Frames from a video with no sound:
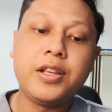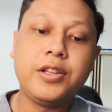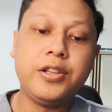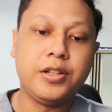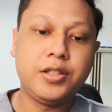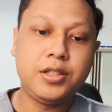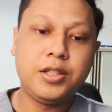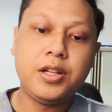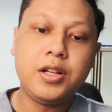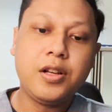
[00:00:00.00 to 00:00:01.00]
years,
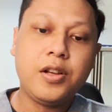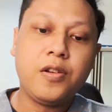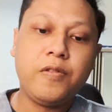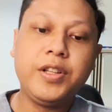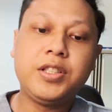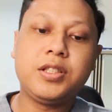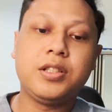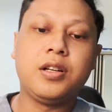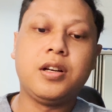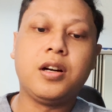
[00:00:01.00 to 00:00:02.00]
which
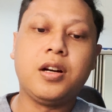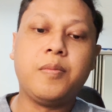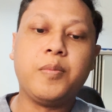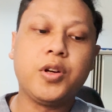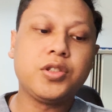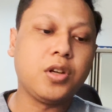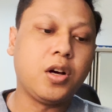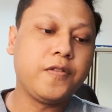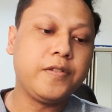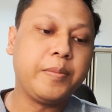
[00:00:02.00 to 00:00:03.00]
uh, most
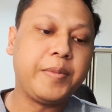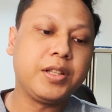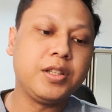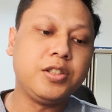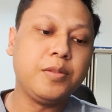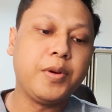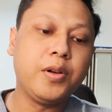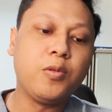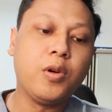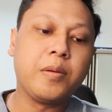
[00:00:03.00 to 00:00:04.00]
of the
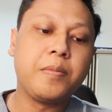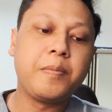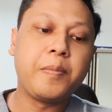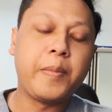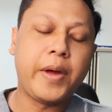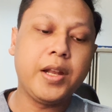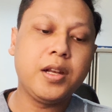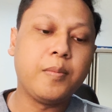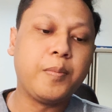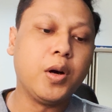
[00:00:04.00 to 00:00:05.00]
participants were men,
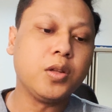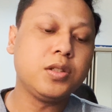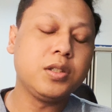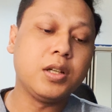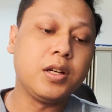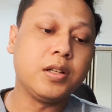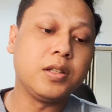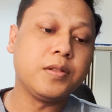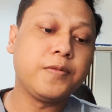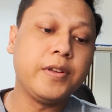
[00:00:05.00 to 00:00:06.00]
about
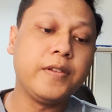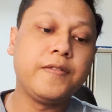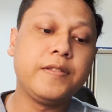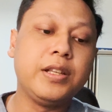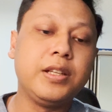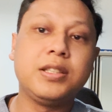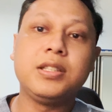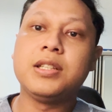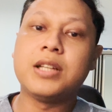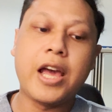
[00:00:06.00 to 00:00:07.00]
uh,
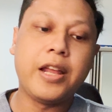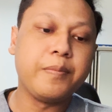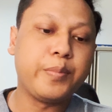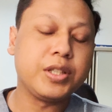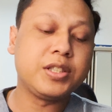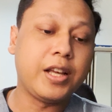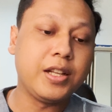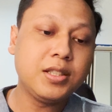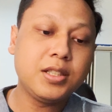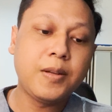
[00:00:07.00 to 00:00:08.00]
fifty-nine
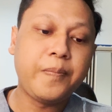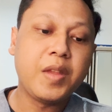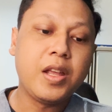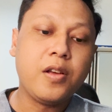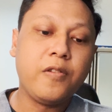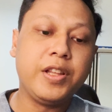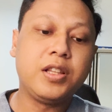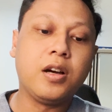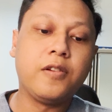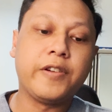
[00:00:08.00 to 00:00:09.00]
percent, with
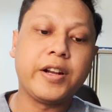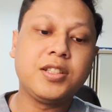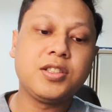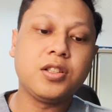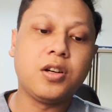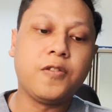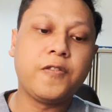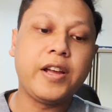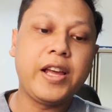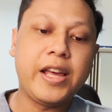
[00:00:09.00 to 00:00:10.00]
average of
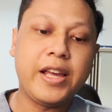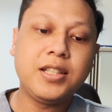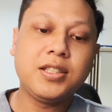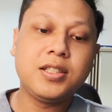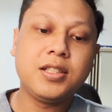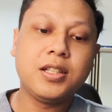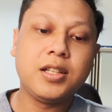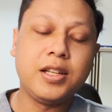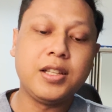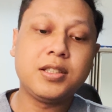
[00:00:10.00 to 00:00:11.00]
age
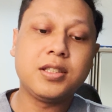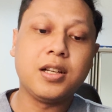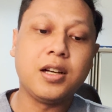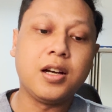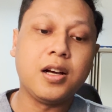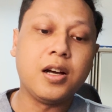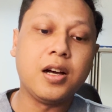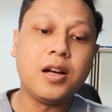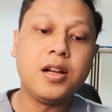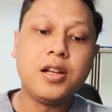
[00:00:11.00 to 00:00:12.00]
is uh,